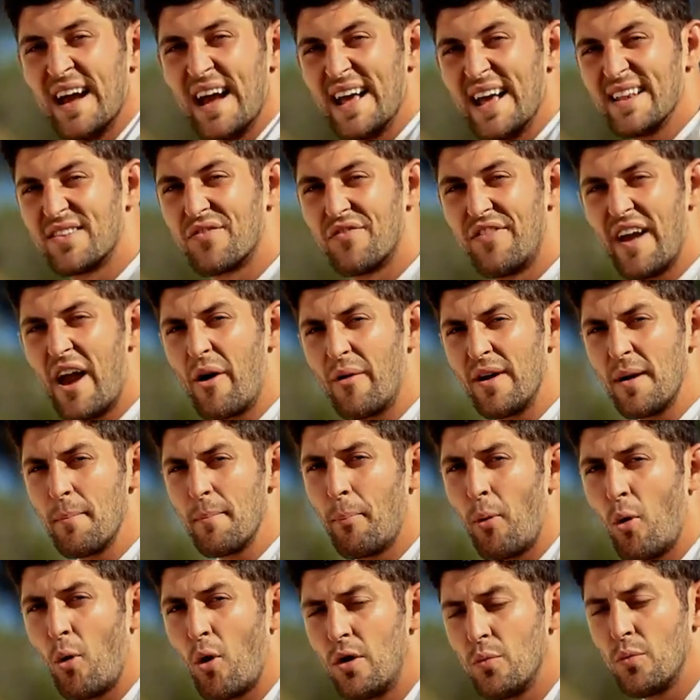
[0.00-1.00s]
It's very
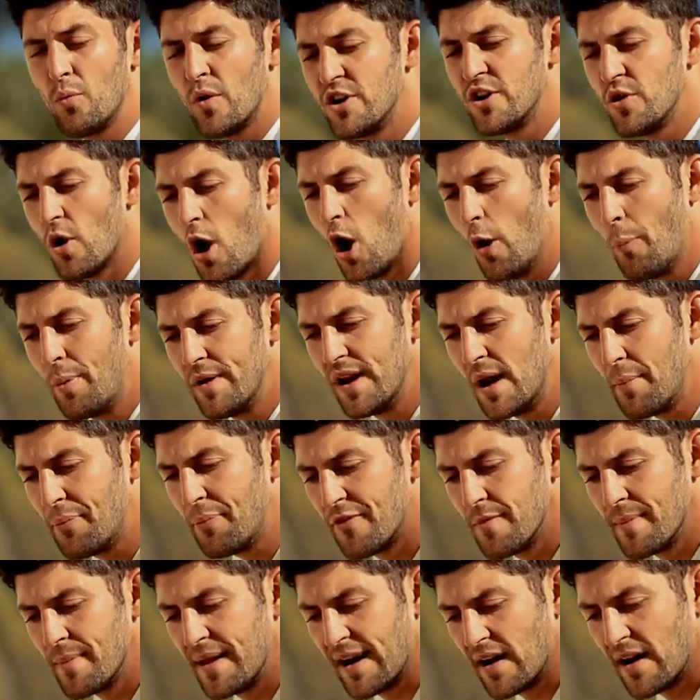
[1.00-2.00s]
important when you open up
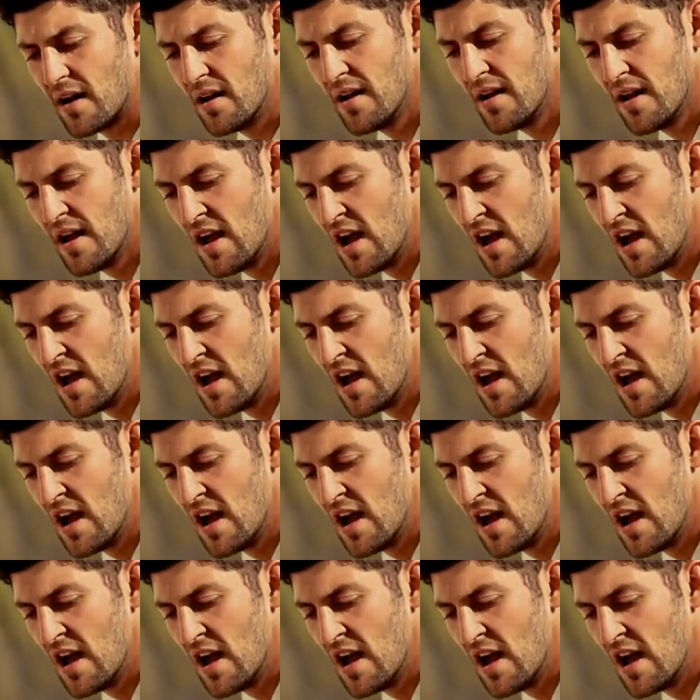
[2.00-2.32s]
from here,